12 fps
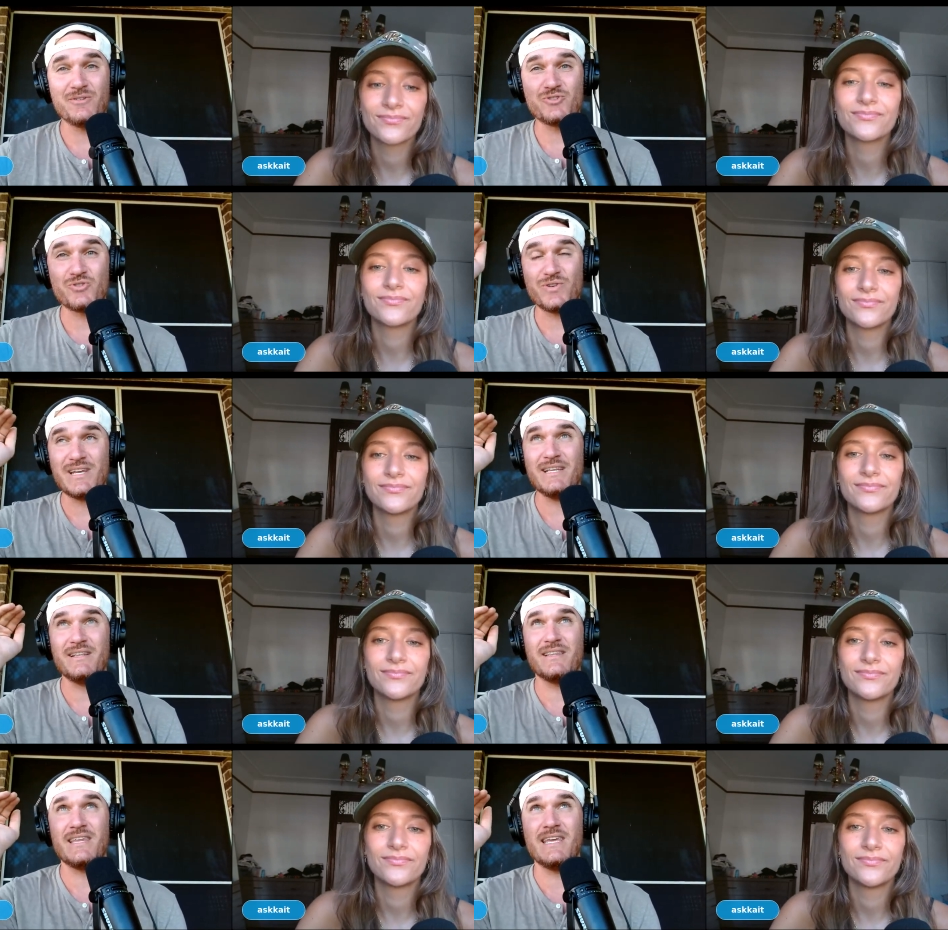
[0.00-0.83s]
Speaker 1: you
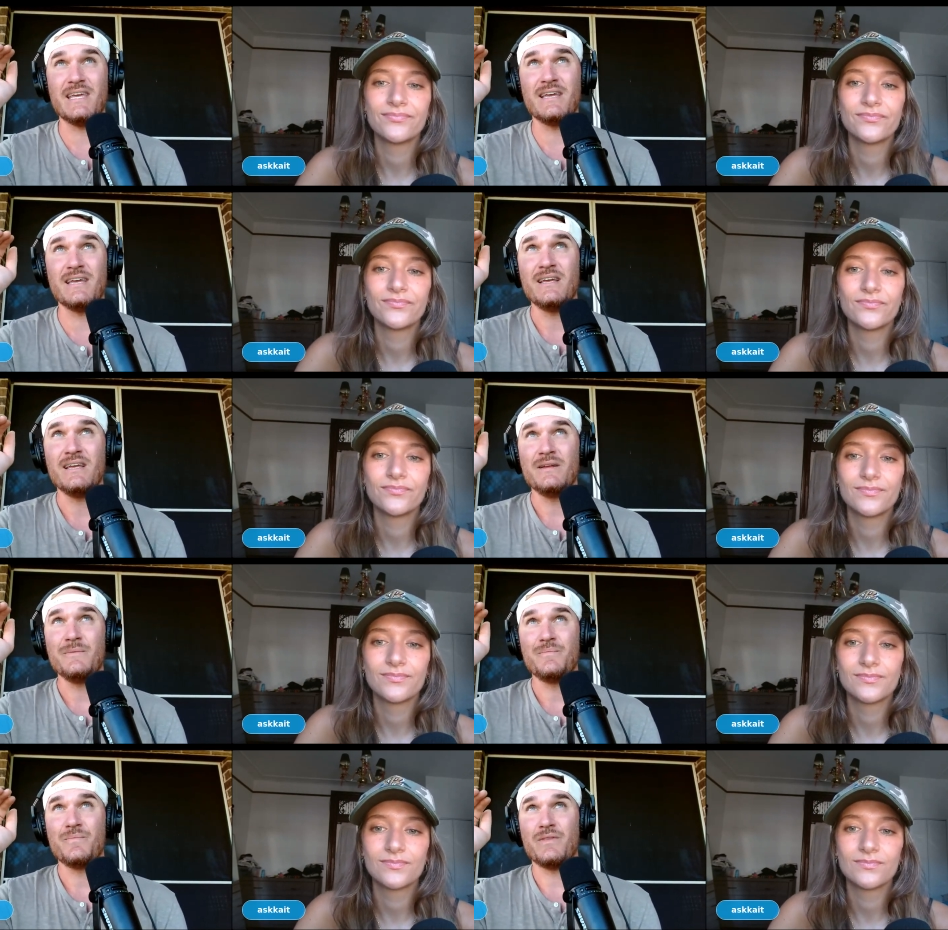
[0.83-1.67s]
treat the
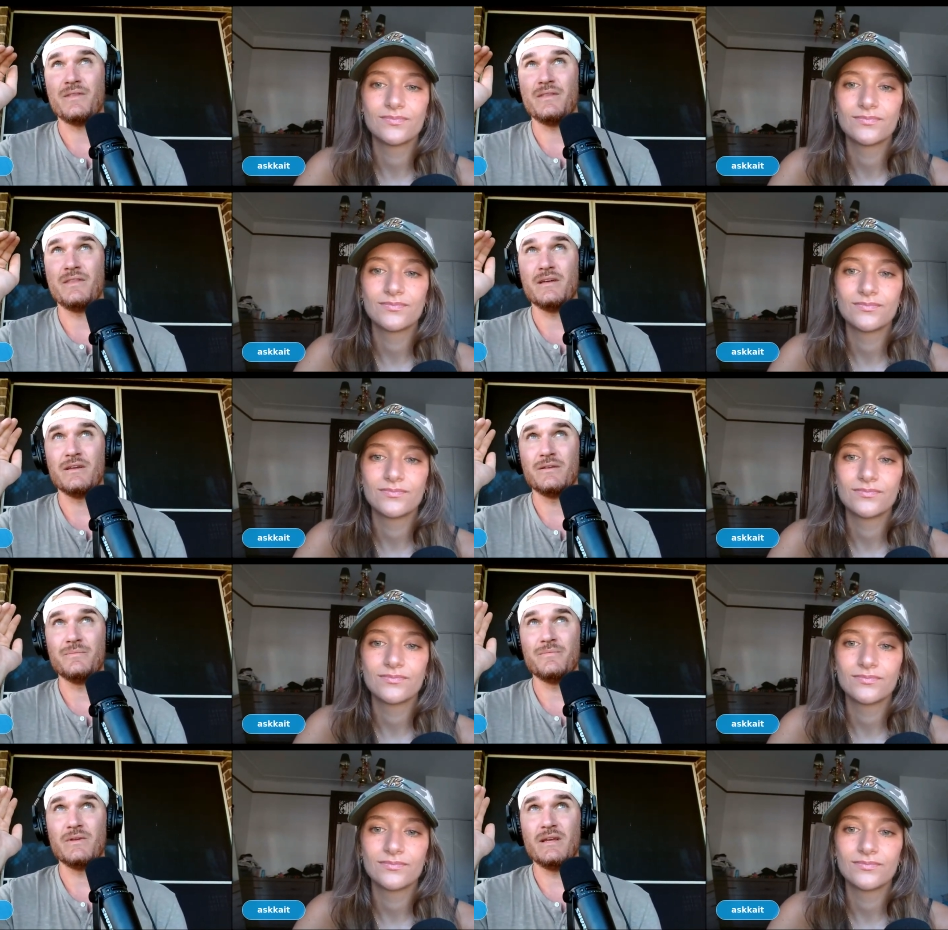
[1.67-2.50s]

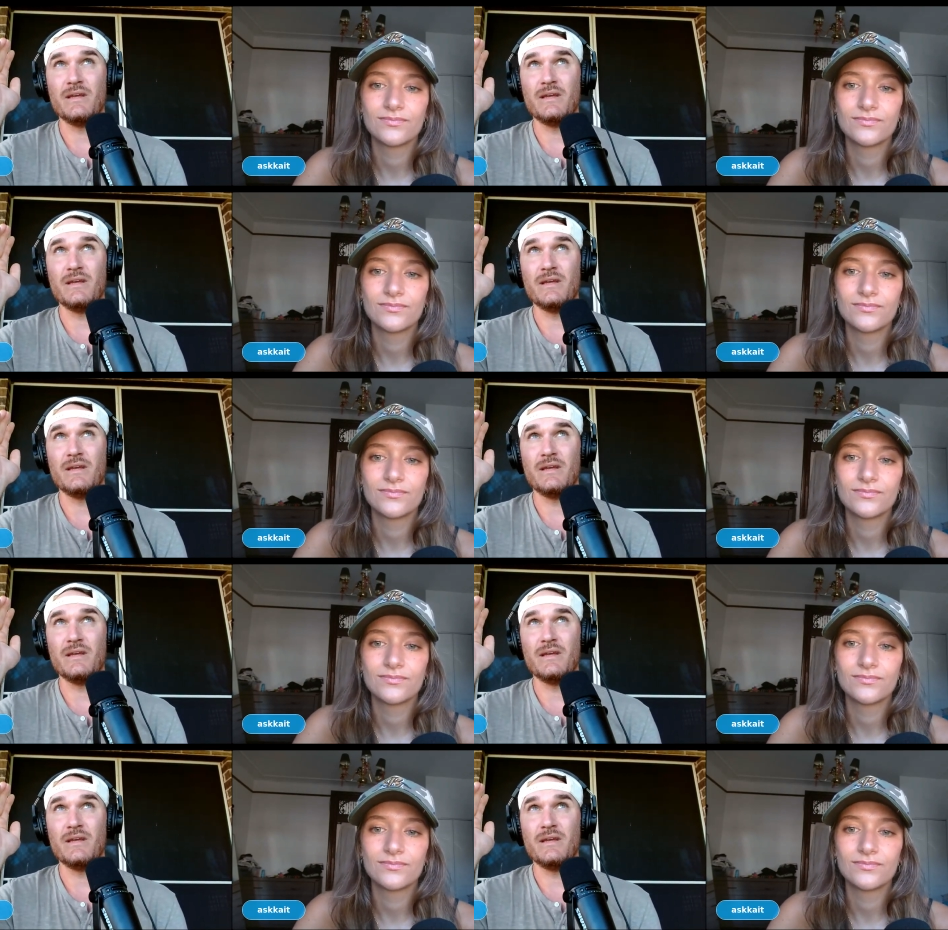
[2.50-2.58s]
the